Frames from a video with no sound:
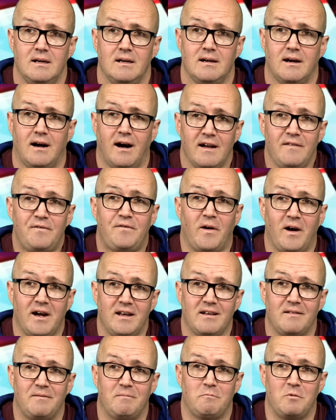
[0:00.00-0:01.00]
I
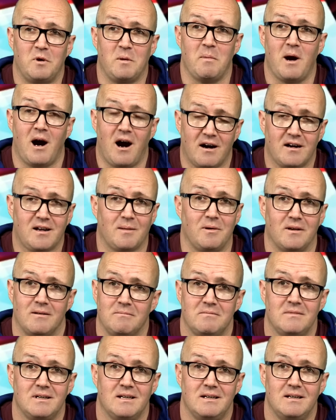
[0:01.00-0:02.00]
find it remarkable
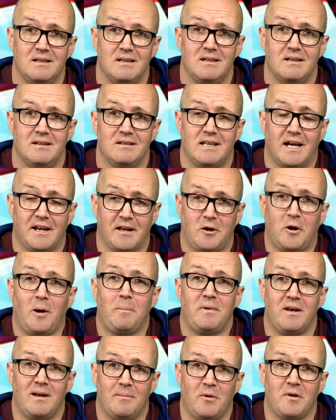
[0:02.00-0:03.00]
that a
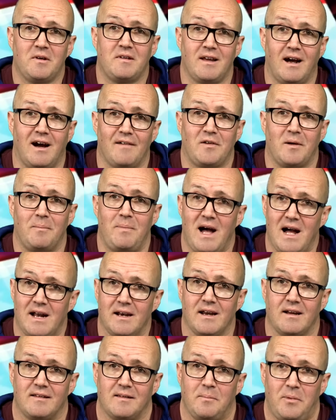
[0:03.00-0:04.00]
couple of months after
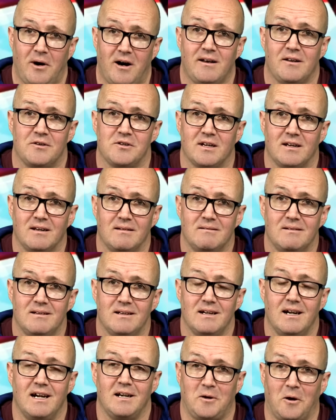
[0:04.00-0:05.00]
Patnick's apology,
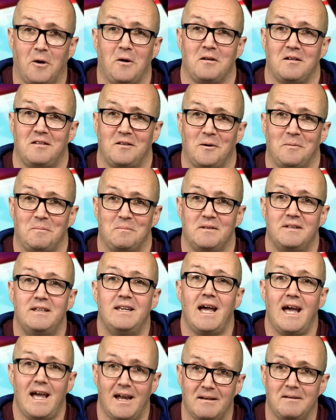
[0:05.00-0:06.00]
he turns up
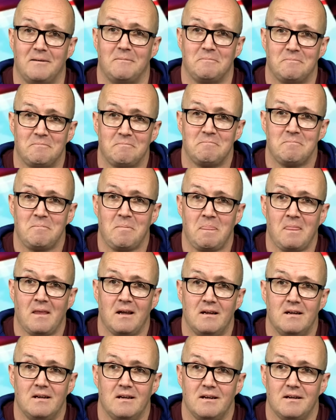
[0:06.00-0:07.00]
dead.
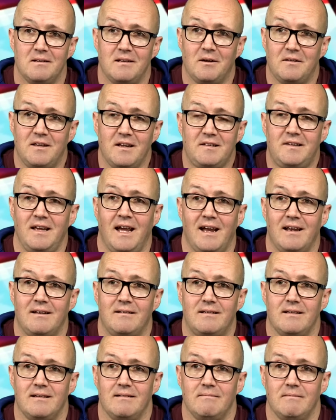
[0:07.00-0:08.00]
Now, this
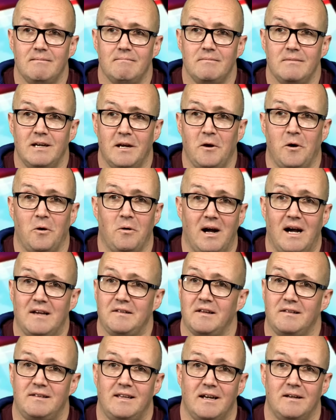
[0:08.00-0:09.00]
ain't, you know, as
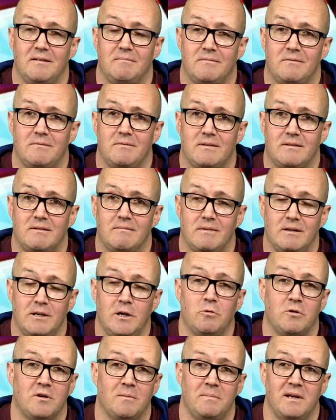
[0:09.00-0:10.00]
I said,
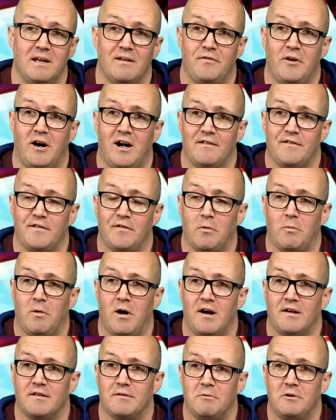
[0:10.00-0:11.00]
you wouldn't be involved if it
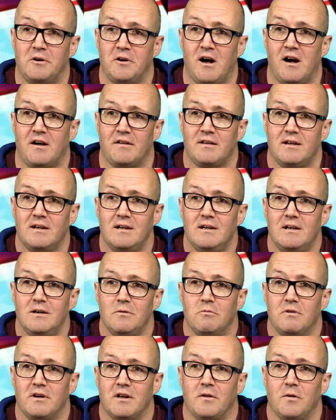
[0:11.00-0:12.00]
was. We're not
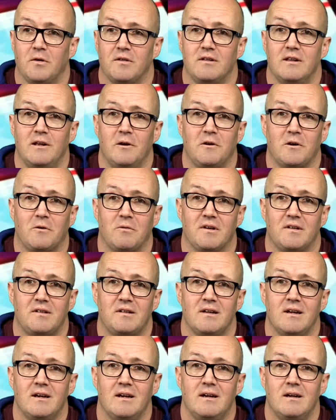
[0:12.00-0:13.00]
one of those ludicrous
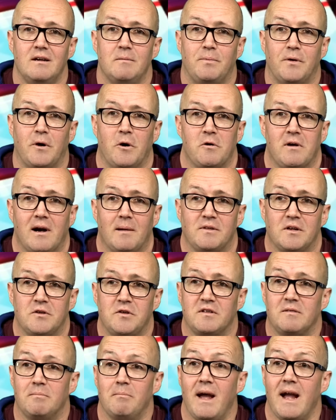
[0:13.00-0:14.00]
programs that
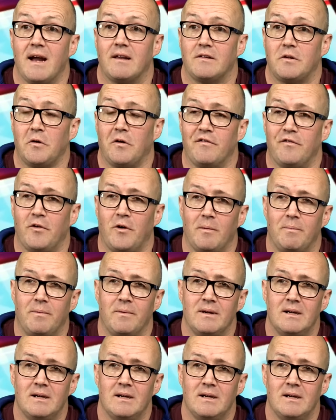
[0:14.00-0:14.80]
just make stuff up.